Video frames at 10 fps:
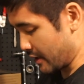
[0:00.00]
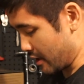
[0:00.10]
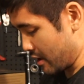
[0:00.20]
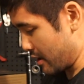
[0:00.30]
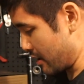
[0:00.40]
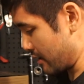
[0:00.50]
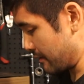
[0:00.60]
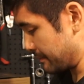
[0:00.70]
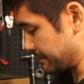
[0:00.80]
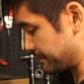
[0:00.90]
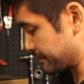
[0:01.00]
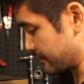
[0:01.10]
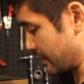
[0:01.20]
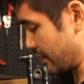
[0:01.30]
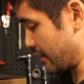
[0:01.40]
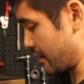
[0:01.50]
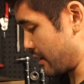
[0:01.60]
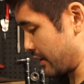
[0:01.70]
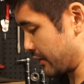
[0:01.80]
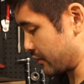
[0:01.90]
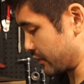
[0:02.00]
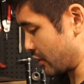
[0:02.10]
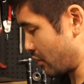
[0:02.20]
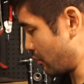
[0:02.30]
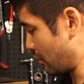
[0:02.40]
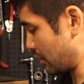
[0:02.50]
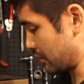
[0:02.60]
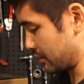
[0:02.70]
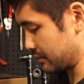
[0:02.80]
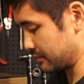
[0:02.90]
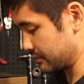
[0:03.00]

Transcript: and we'll